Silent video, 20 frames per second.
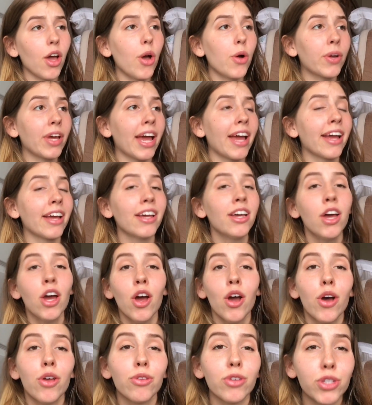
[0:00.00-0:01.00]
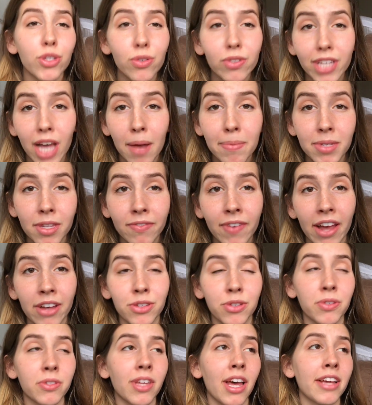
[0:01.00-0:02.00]
Okay, there's two types of
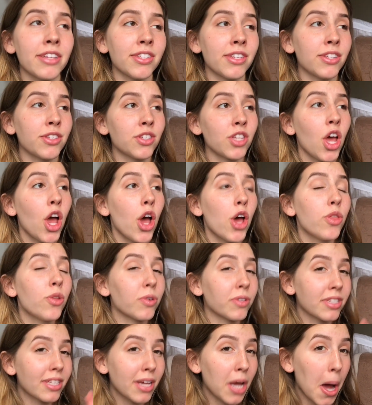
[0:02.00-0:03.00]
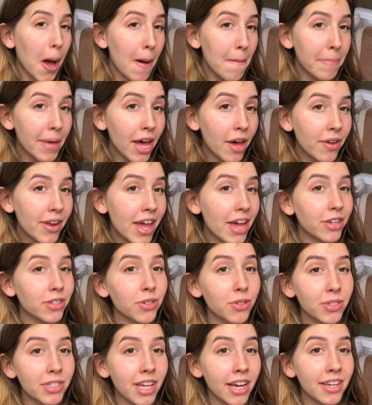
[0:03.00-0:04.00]
exercises. There's compound
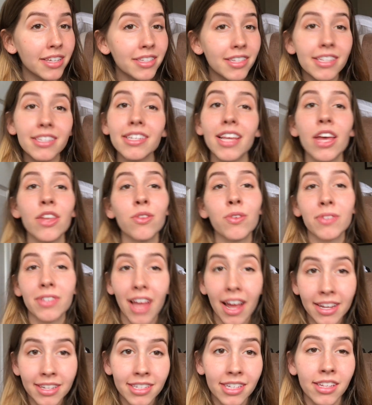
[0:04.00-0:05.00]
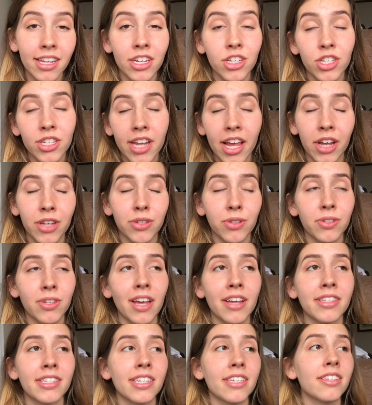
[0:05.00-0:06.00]
exercises and there's isolation
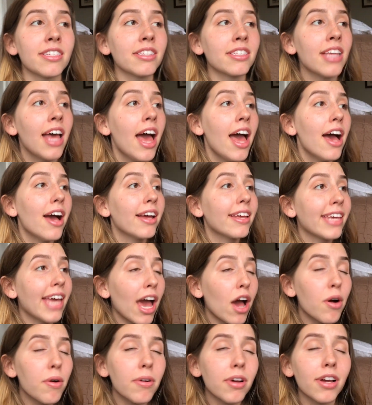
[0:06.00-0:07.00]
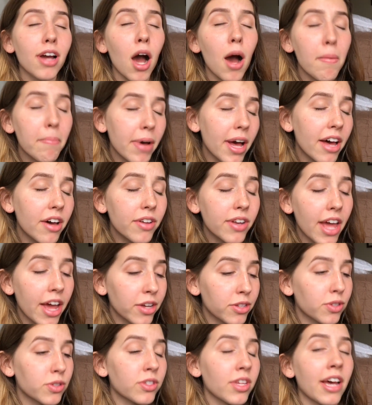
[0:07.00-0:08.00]
exercises. Compound
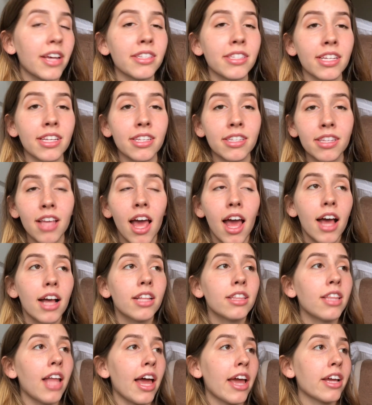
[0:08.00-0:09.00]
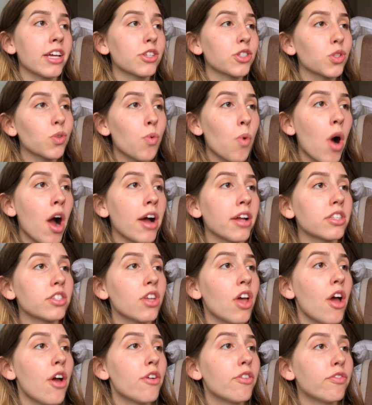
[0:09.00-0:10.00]
exercises like squats,
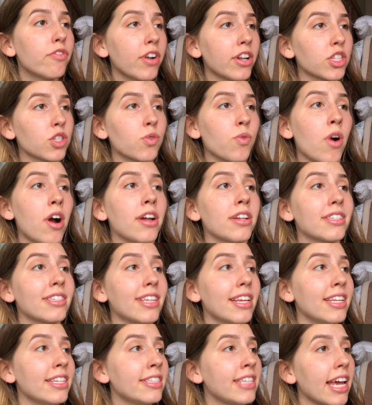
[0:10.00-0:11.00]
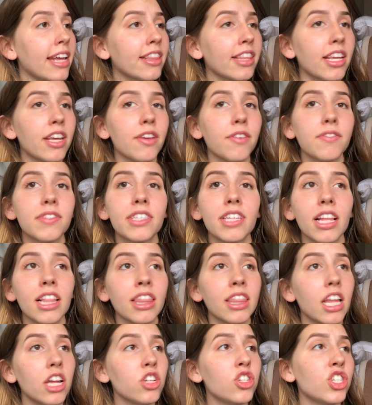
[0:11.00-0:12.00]
front squats, deadlifts,
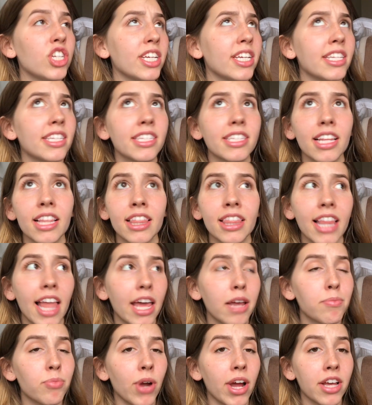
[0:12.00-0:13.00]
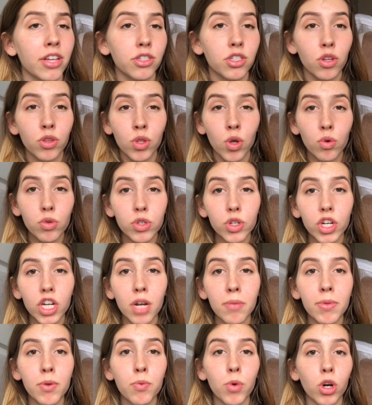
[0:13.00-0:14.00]
lunges, leg press, those are going
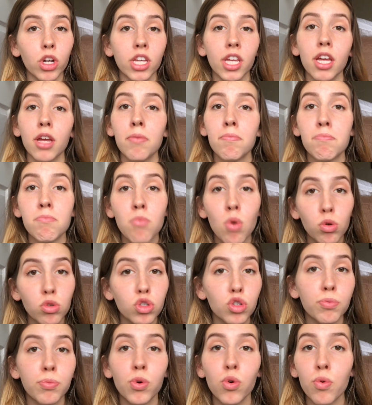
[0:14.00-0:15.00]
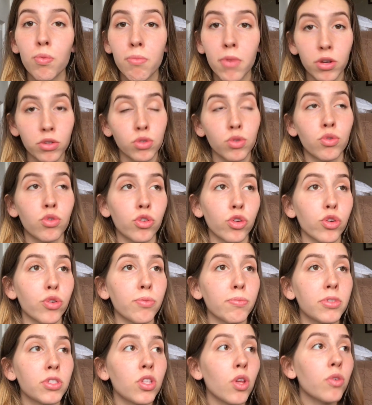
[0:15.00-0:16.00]
to be working multiple muscle
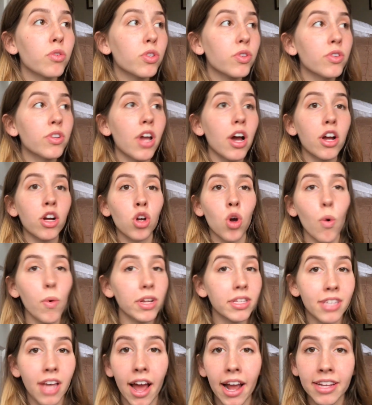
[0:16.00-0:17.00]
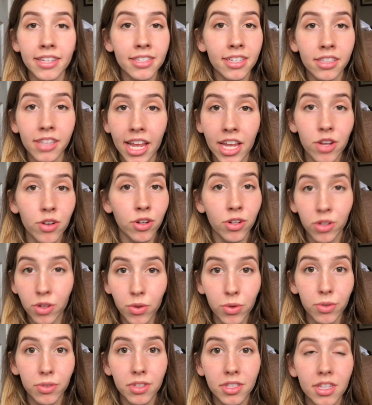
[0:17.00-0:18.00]
groups. Those are not going to isolate your
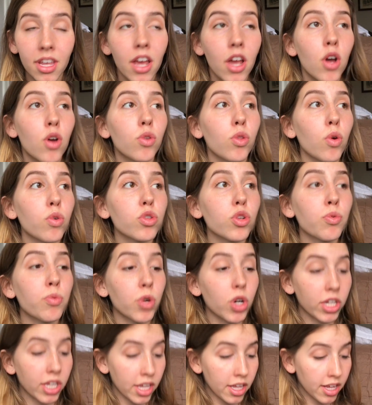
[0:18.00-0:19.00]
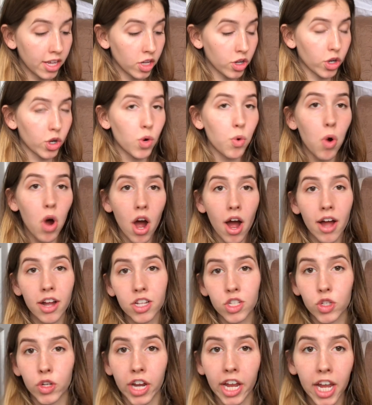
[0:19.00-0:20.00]
glutes. Those are working your
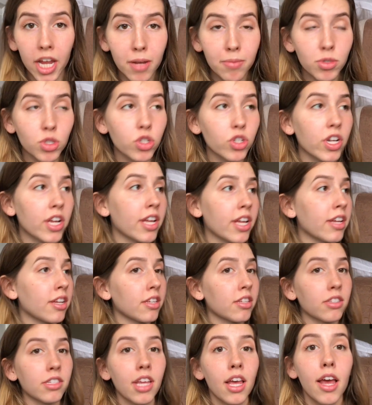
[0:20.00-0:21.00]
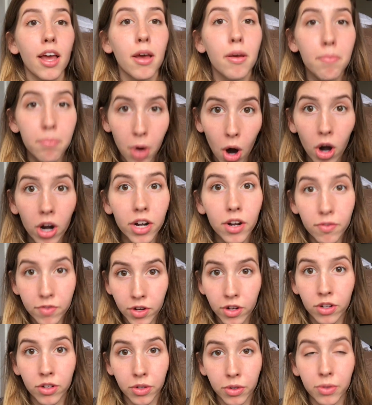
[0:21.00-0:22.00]
quads, your hamstrings, part of
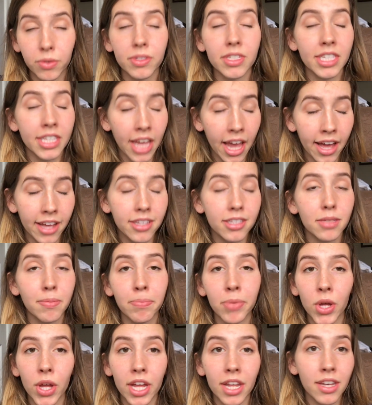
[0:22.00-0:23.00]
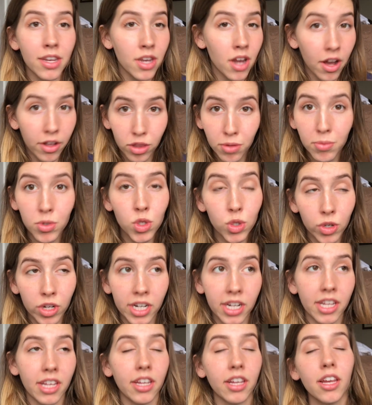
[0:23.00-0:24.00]
your glutes, yes, but not the
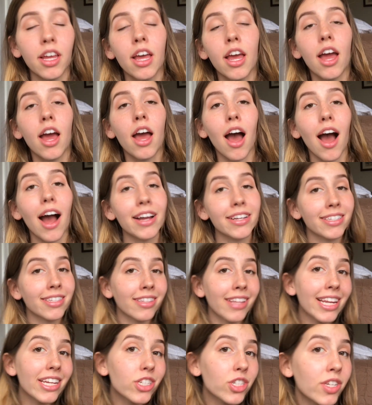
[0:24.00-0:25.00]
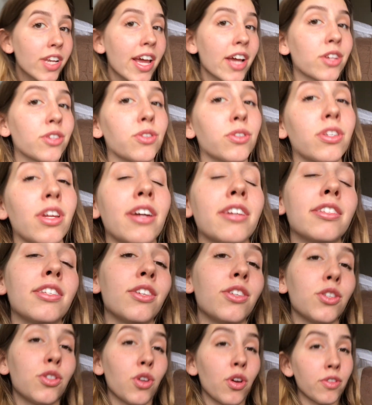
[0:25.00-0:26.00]
majority. Isolation
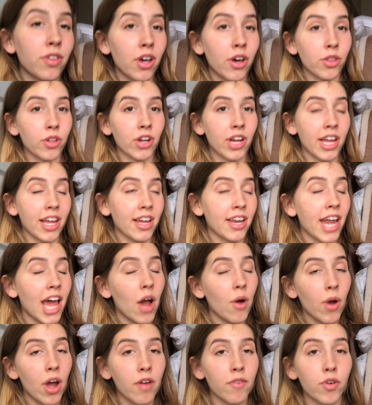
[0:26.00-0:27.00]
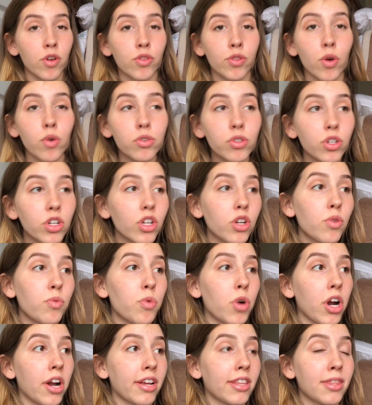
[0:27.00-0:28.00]
exercises, on the other hand, however, those are going to
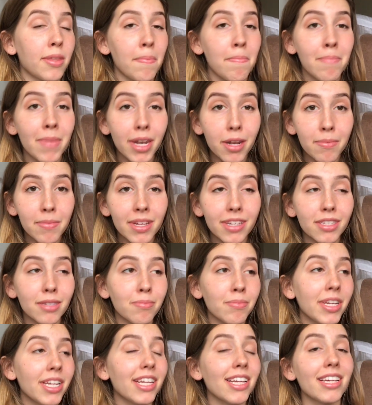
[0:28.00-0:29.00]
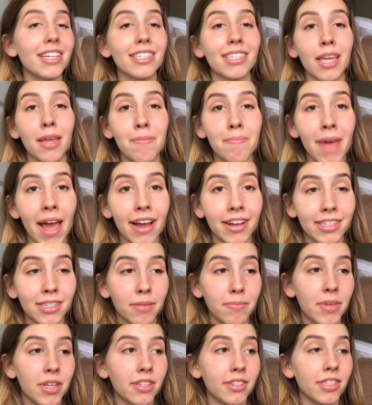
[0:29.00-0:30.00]
work the minimus, medius, and
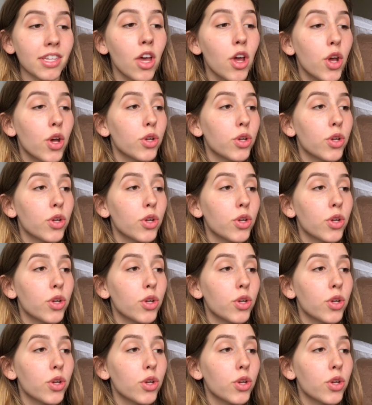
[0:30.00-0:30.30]
maximus.